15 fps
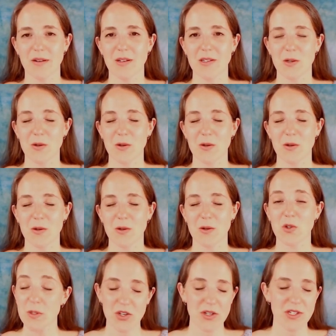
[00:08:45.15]
So school
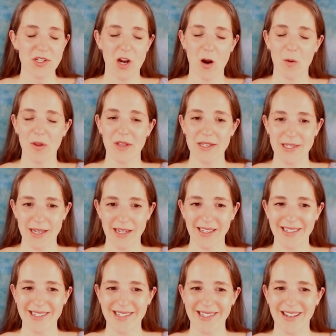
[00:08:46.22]
specials start with a
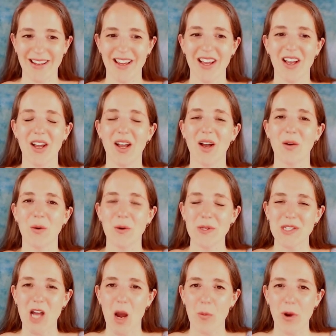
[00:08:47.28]
6,
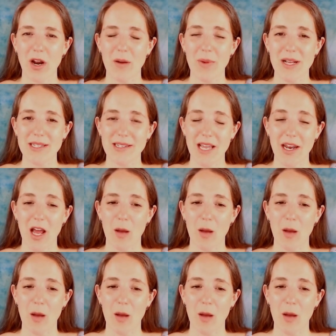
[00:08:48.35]
routes operated by St.